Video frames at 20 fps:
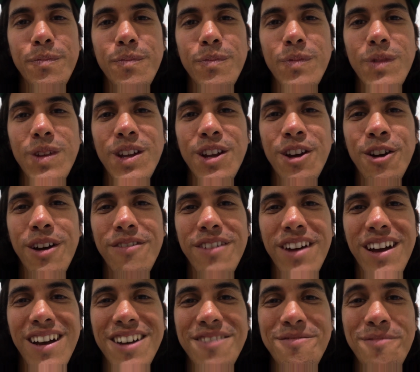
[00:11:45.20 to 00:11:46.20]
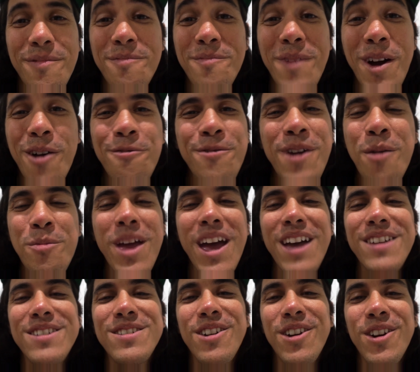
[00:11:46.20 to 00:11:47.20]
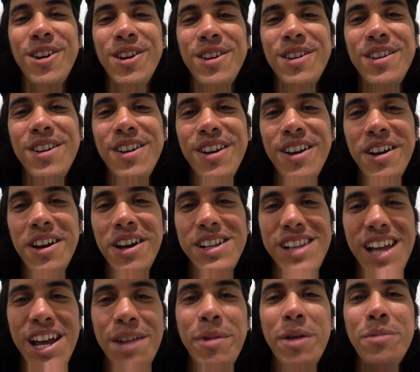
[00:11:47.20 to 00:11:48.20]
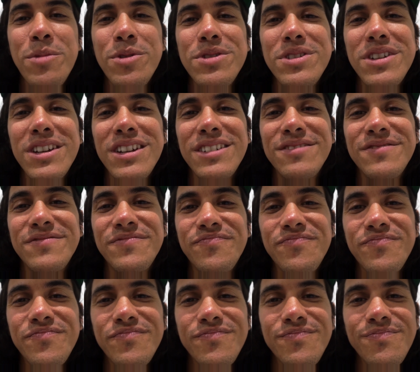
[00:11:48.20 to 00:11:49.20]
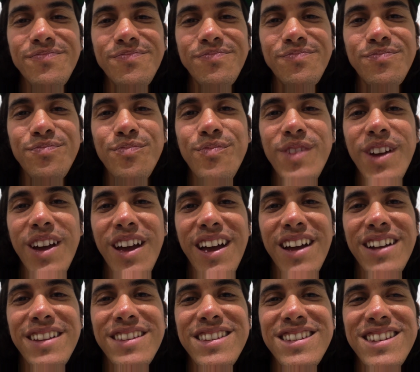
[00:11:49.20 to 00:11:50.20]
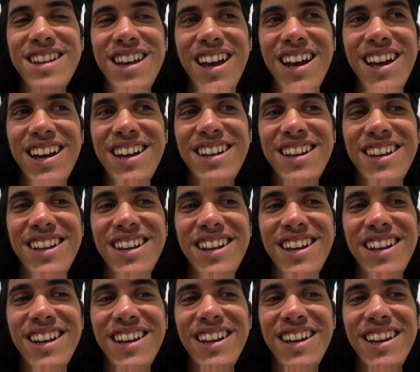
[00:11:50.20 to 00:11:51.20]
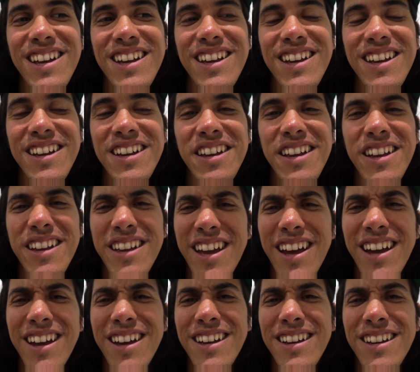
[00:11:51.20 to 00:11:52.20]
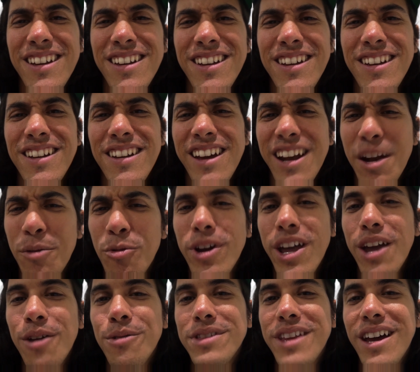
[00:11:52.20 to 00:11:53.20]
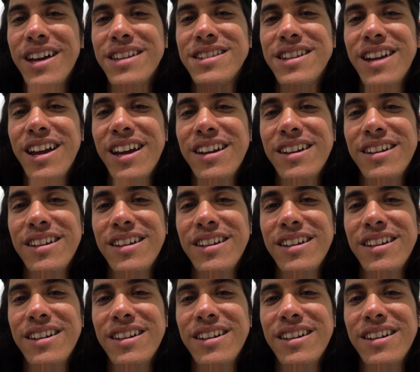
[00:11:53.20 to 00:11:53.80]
I've got my own family hasn't heard a lot of my music, and yeah, and I'm okay with that today.